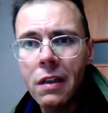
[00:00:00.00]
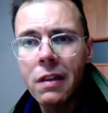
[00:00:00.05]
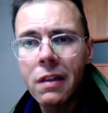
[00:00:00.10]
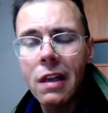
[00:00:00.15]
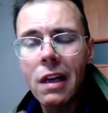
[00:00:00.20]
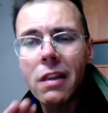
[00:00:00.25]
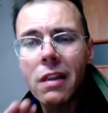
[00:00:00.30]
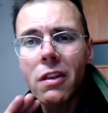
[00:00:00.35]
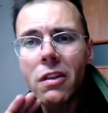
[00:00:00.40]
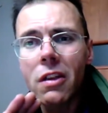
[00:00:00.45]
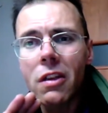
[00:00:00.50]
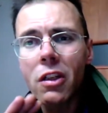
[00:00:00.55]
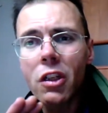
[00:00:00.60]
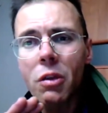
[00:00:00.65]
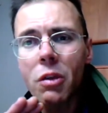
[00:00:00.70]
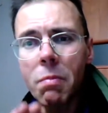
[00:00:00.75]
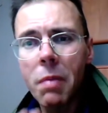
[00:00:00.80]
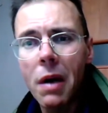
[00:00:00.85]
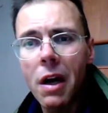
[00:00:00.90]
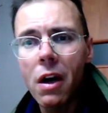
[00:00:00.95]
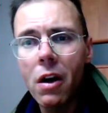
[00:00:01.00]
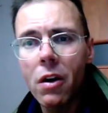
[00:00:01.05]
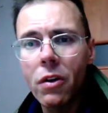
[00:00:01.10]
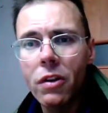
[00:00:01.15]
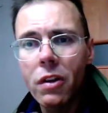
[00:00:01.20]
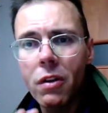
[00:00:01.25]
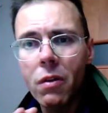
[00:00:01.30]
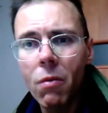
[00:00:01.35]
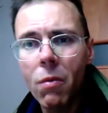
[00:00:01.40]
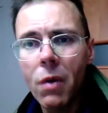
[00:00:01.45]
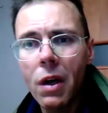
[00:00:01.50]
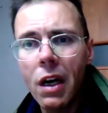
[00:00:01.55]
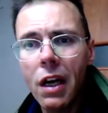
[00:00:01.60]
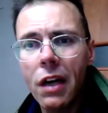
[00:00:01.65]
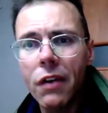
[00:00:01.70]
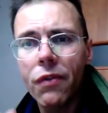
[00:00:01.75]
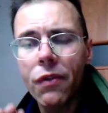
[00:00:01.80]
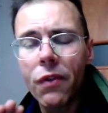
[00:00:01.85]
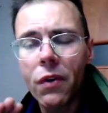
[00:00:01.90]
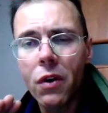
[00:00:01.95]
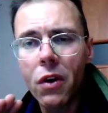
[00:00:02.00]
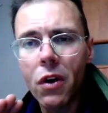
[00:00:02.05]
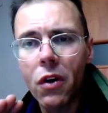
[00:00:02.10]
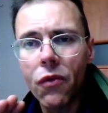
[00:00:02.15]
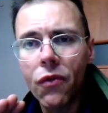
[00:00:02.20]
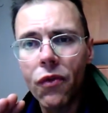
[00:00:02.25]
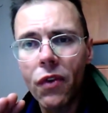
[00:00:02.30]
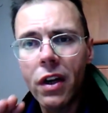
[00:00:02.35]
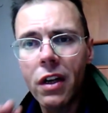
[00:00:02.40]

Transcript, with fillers: that is the spouse, the wife of